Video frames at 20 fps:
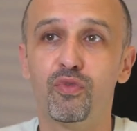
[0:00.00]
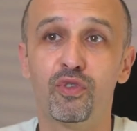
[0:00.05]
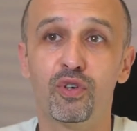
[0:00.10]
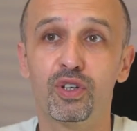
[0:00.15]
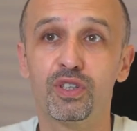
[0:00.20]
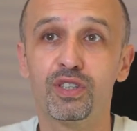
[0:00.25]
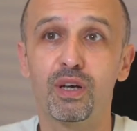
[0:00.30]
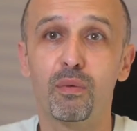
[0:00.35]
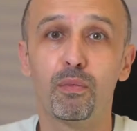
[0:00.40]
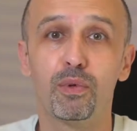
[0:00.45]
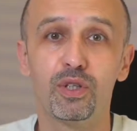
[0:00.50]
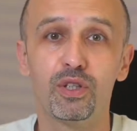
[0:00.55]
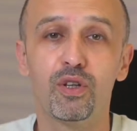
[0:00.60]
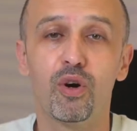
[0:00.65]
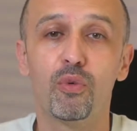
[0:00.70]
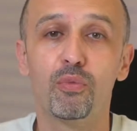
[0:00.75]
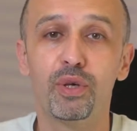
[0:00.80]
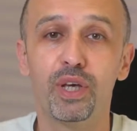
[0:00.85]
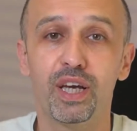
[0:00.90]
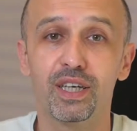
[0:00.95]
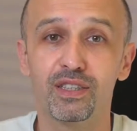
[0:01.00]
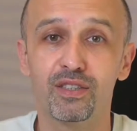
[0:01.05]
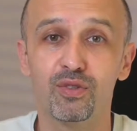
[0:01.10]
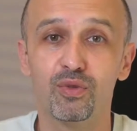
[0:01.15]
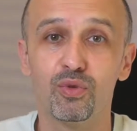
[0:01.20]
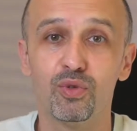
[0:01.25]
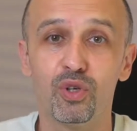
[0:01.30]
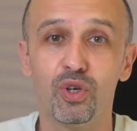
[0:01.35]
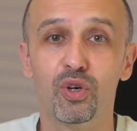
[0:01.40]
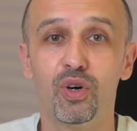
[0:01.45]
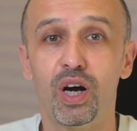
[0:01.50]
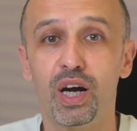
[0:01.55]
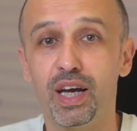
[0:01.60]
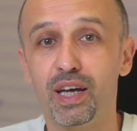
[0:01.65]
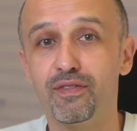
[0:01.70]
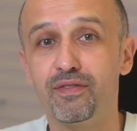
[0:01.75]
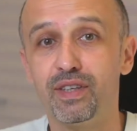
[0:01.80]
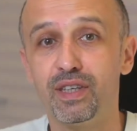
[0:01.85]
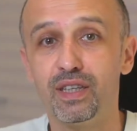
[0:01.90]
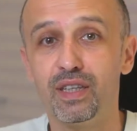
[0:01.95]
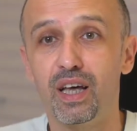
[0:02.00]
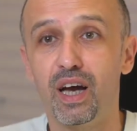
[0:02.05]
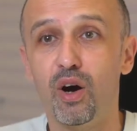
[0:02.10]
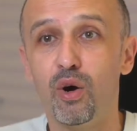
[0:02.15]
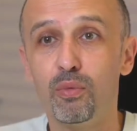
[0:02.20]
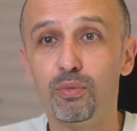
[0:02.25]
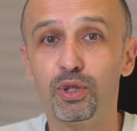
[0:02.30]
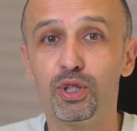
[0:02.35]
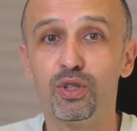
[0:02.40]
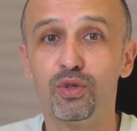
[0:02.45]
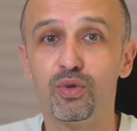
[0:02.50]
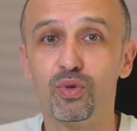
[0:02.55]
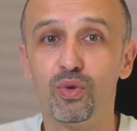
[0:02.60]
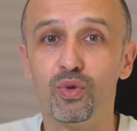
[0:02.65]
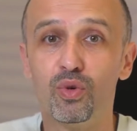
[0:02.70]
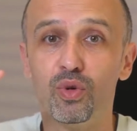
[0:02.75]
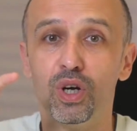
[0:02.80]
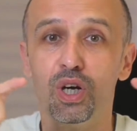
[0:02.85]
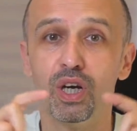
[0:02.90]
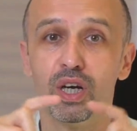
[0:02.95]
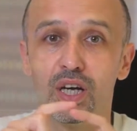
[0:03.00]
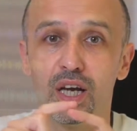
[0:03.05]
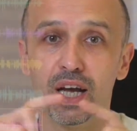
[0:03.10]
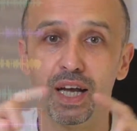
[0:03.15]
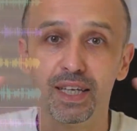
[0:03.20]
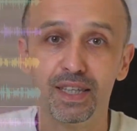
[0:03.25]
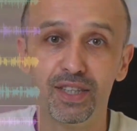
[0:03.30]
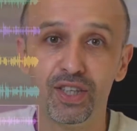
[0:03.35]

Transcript: For example, in OBS Studio, I have an option to uh,